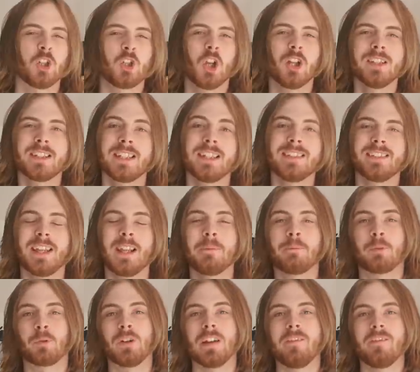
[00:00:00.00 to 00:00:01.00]
Johnson did
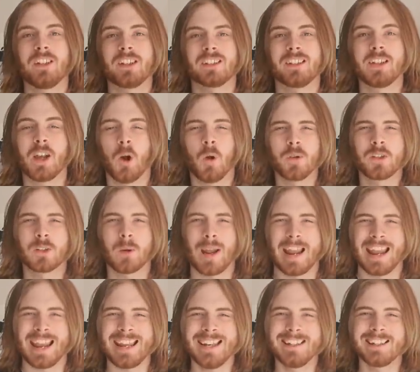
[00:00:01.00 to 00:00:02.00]
previously also
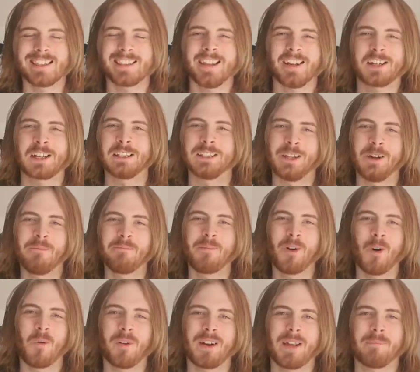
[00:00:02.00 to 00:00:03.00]
hint that
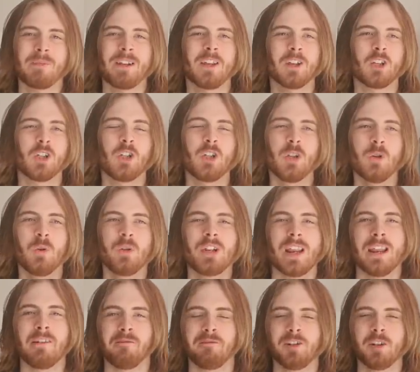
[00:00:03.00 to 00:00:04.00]
Columbo would be a huge
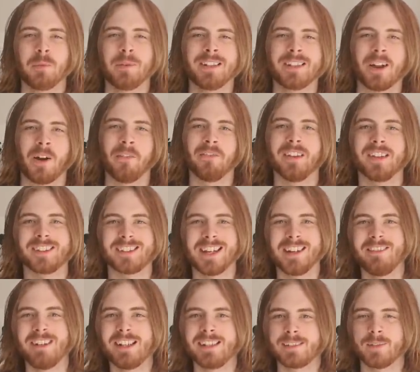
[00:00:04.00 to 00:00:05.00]
influence on the
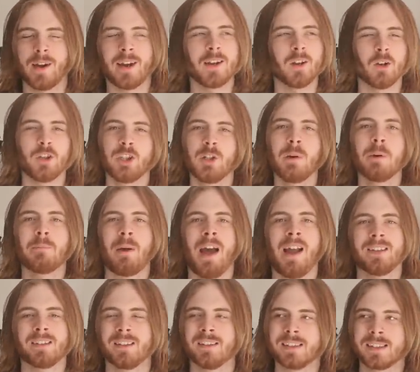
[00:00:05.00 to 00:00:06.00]
series, so I know Ewan
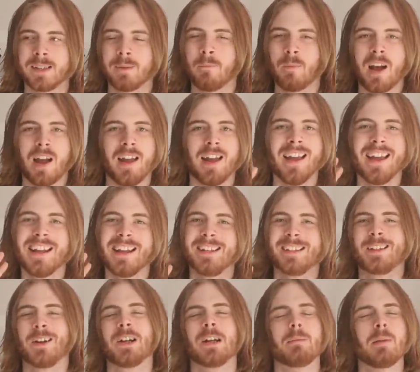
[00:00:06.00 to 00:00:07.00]
Paterson somewhere is
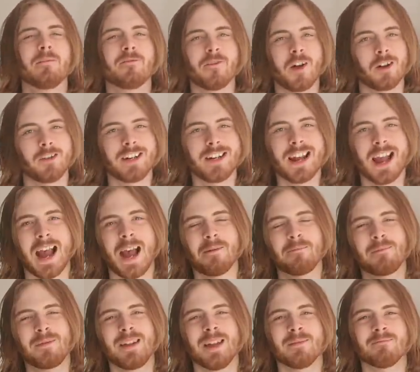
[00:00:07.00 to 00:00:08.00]
going to be very
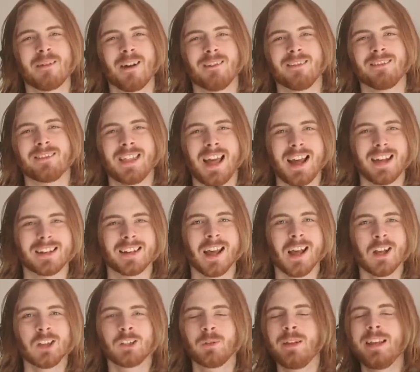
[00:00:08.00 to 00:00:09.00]
happy about that,
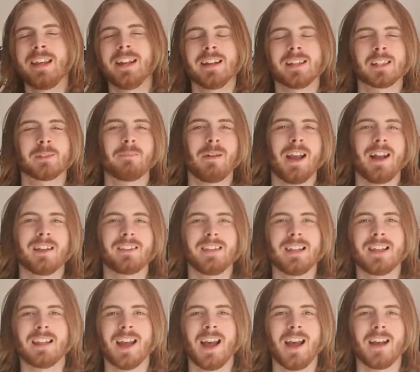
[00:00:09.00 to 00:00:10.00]
so you can expect
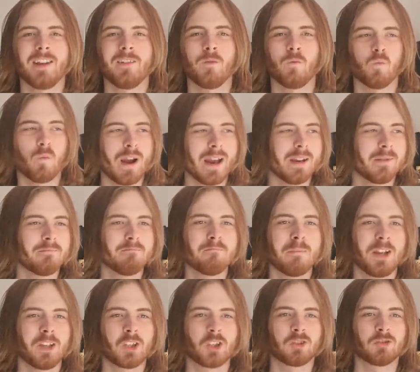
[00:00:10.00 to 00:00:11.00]
the kind of wit,
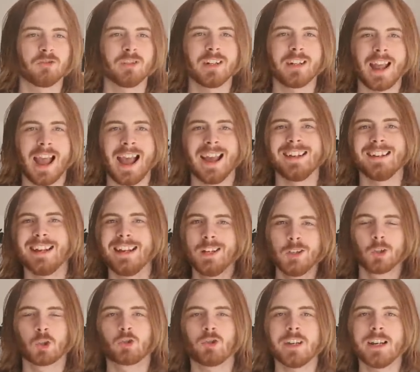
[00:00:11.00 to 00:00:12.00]
mystery, and
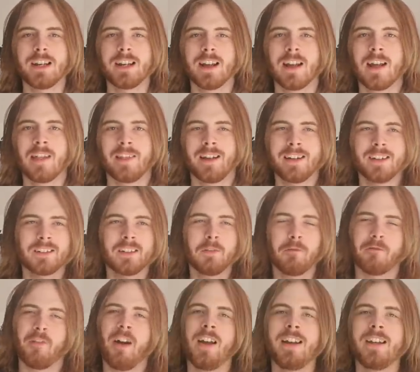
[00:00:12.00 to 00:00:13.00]
intrigue that has
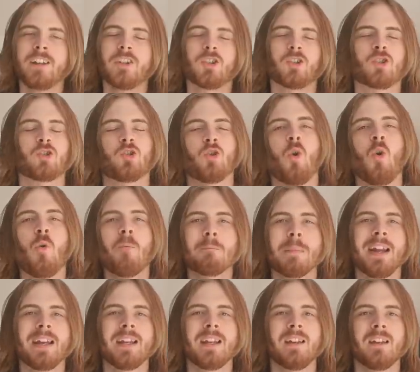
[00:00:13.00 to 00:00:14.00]
defined so
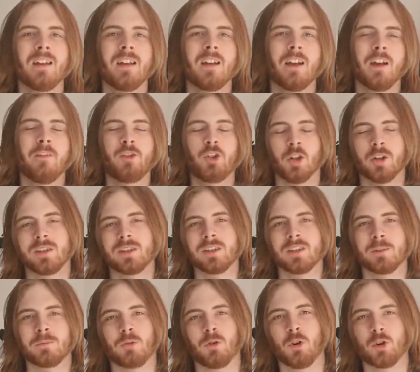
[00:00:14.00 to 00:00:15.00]
many of
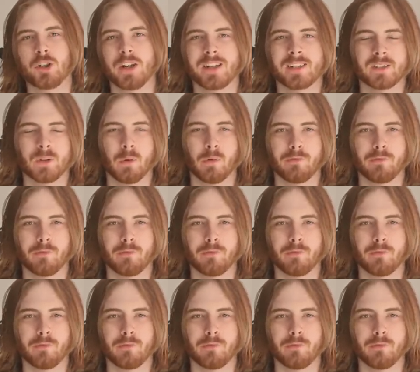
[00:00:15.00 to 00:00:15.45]
Johnson's projects so